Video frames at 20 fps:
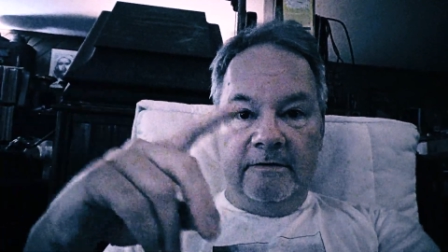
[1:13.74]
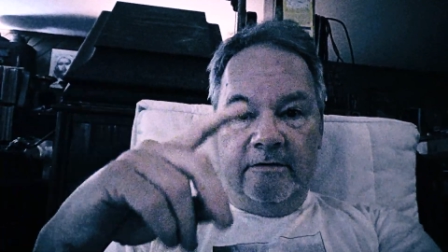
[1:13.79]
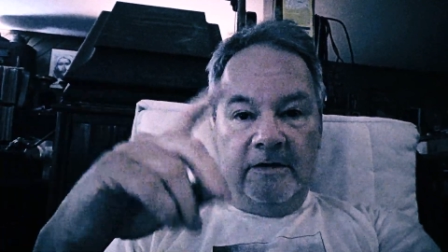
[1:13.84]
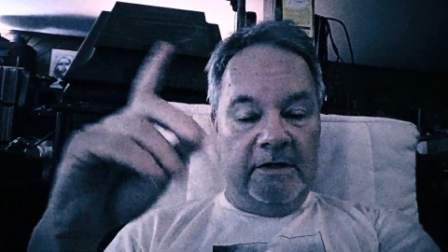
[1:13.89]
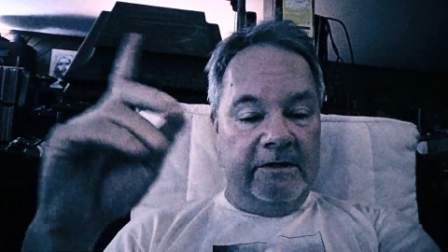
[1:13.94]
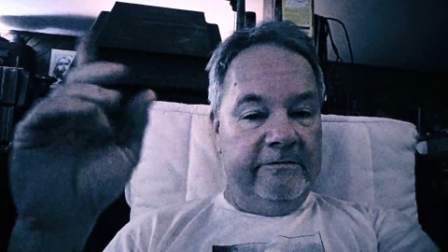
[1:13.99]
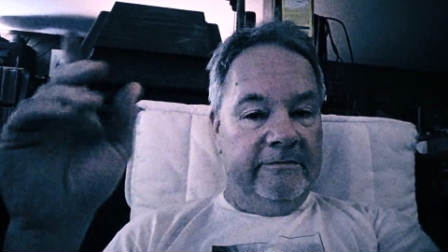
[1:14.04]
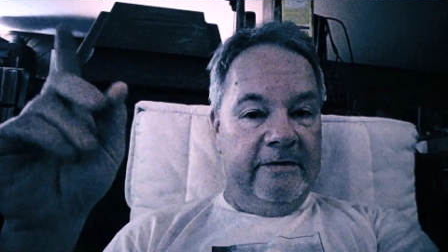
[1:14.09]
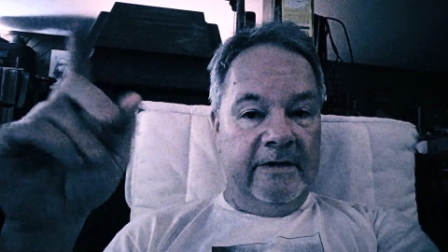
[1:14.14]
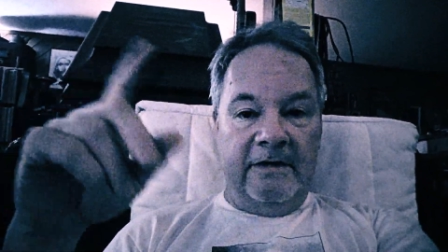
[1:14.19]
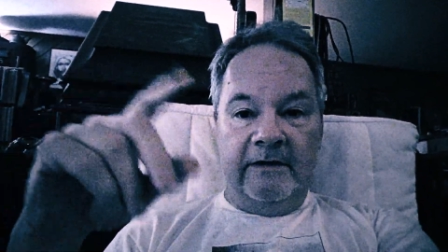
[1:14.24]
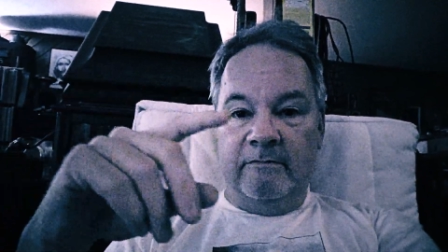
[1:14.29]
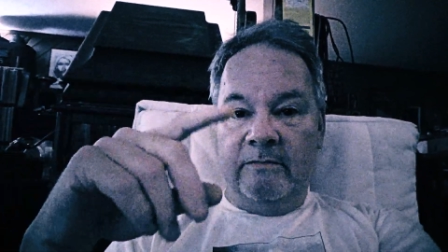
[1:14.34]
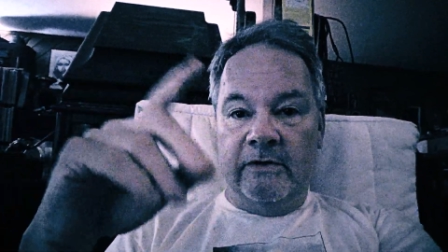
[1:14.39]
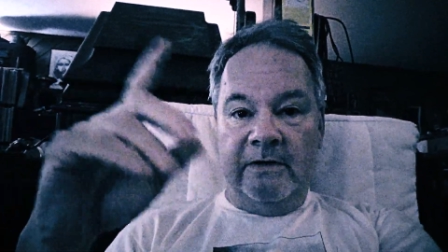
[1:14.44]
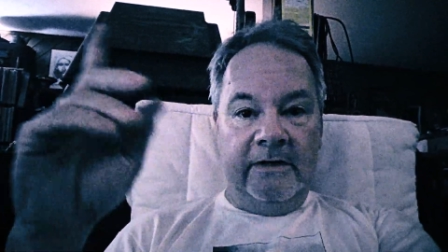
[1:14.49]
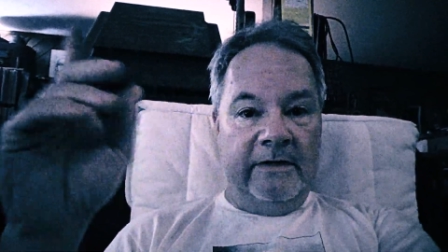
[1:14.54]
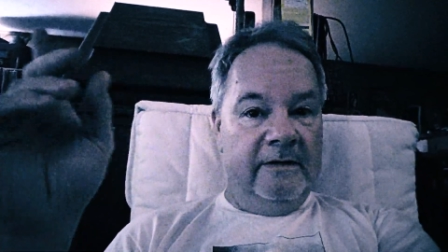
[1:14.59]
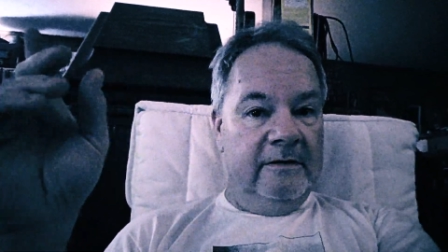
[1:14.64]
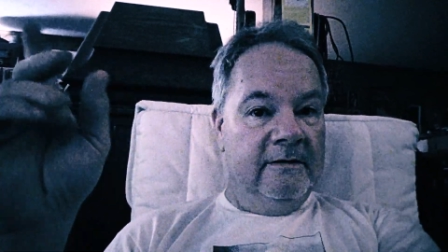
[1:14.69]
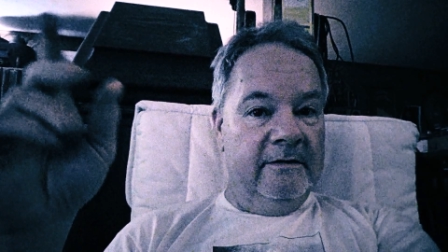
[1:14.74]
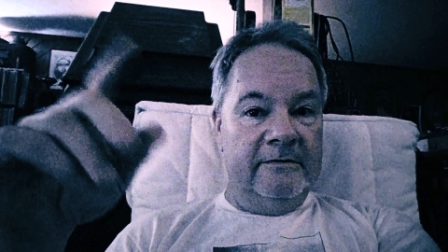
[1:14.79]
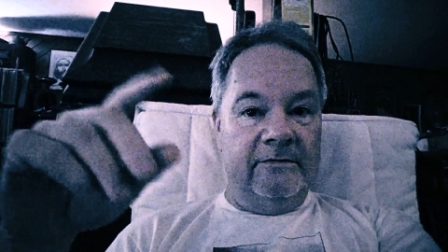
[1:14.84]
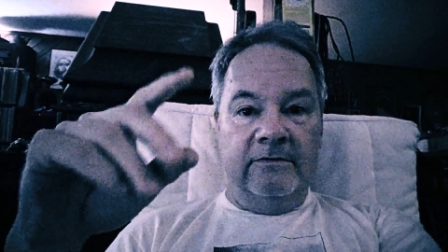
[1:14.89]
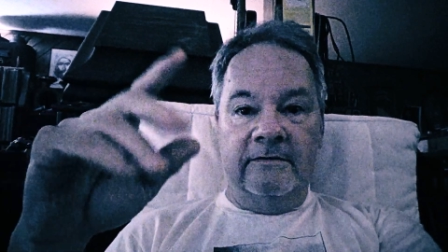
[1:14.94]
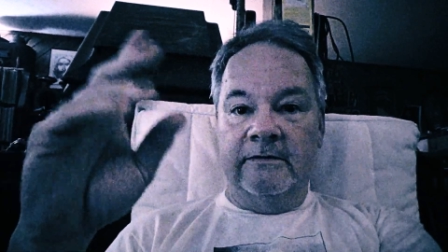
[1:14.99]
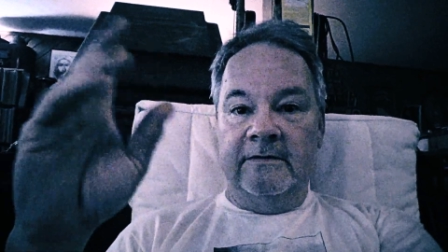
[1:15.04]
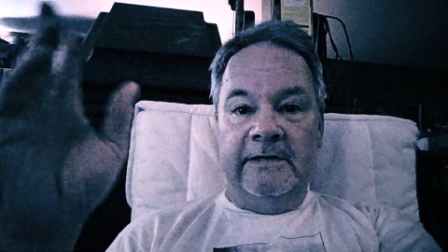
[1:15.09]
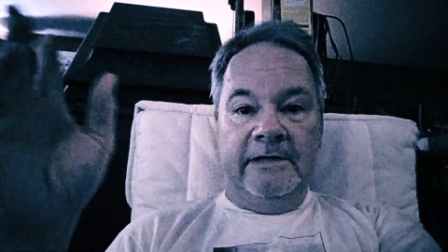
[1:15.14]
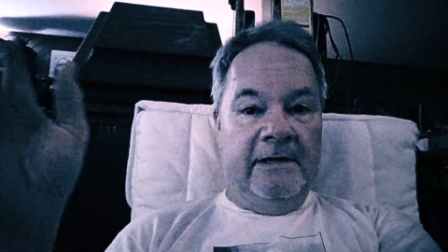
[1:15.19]
If anybody,
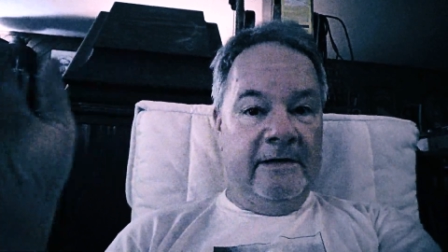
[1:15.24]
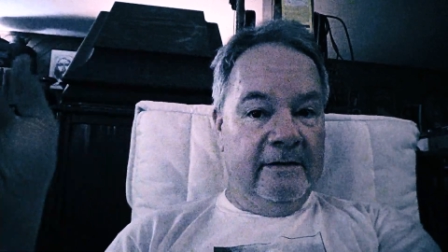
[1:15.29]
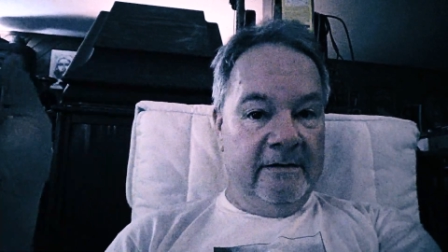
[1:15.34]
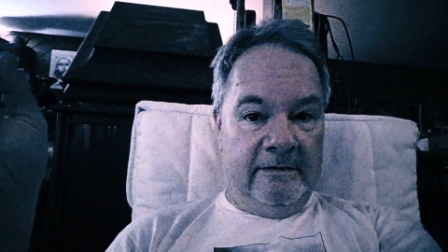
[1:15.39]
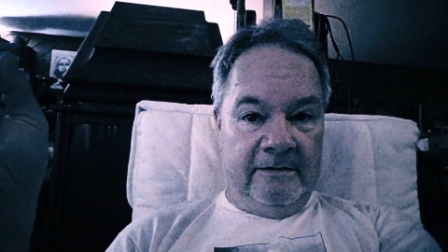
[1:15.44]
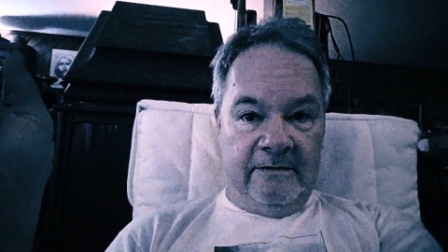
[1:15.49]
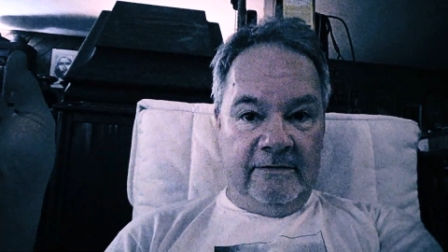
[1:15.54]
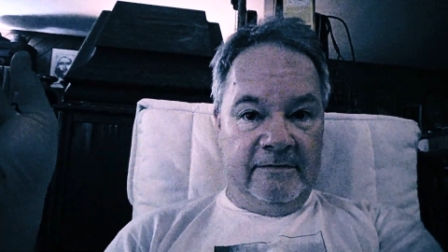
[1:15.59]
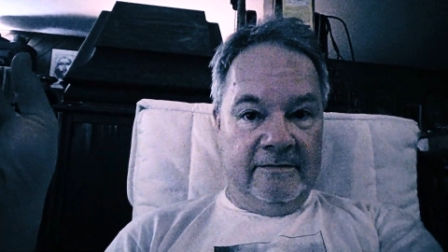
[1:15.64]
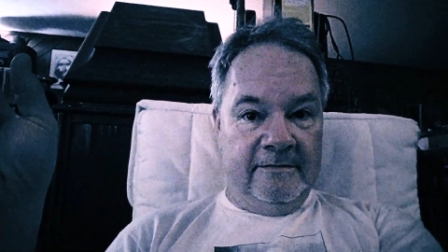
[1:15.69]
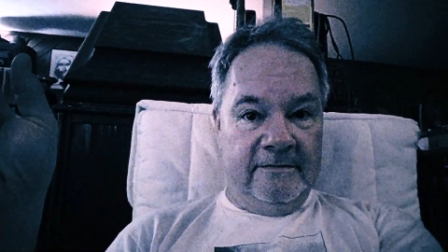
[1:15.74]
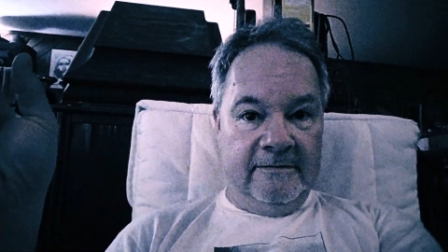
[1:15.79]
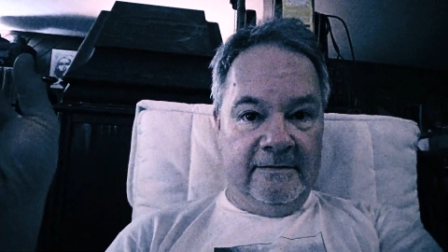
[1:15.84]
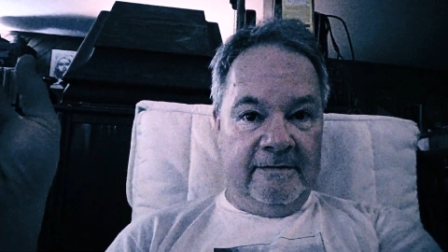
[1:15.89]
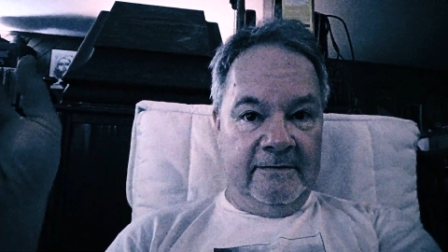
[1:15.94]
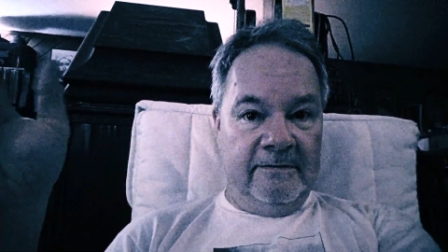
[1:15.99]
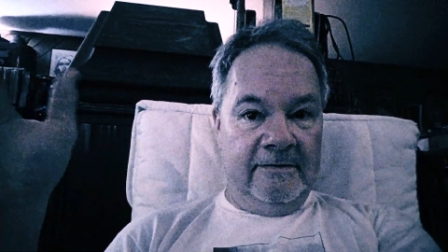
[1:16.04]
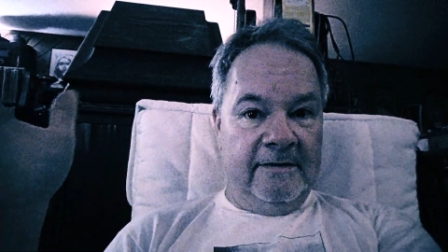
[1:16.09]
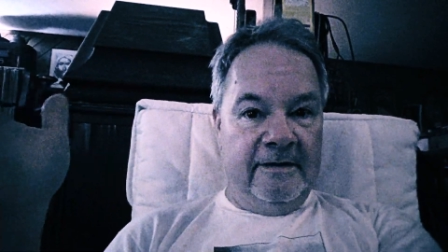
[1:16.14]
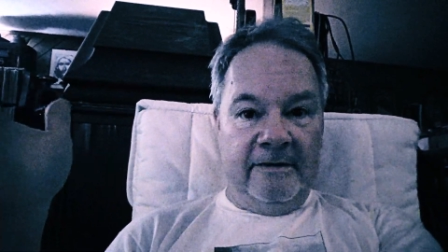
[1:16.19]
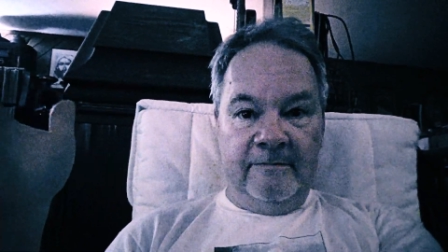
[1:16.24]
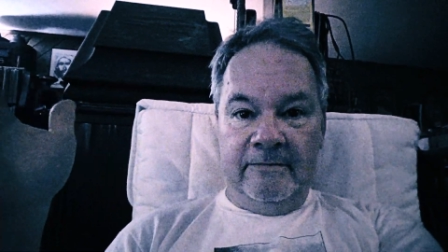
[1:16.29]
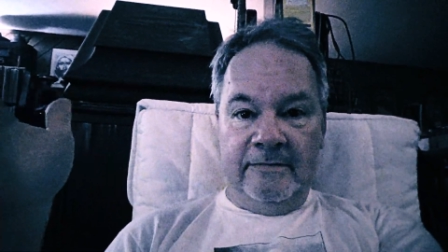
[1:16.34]
listen to the aliens, okay?